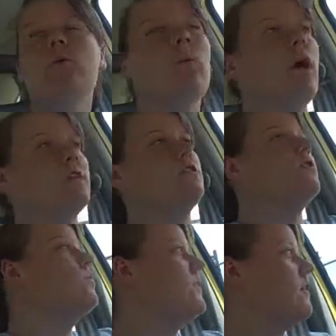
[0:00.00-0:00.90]
one
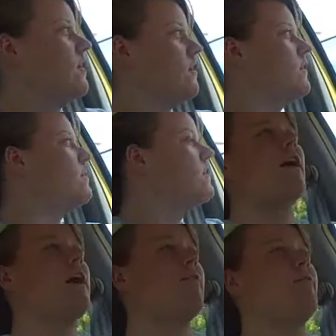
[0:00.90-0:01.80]
wants you here.
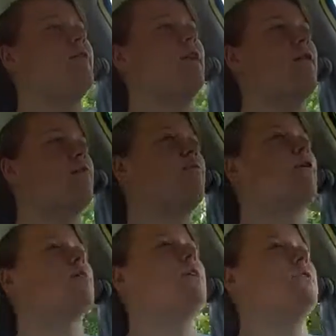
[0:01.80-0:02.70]
I've been in love with
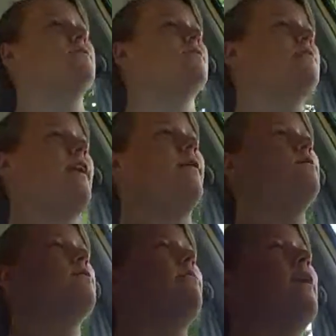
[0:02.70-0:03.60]
Pokemon since I
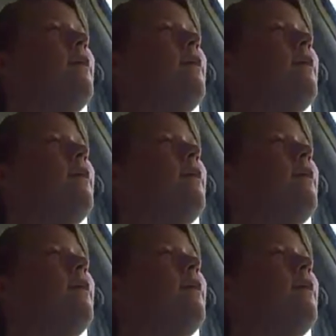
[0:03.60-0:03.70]
was a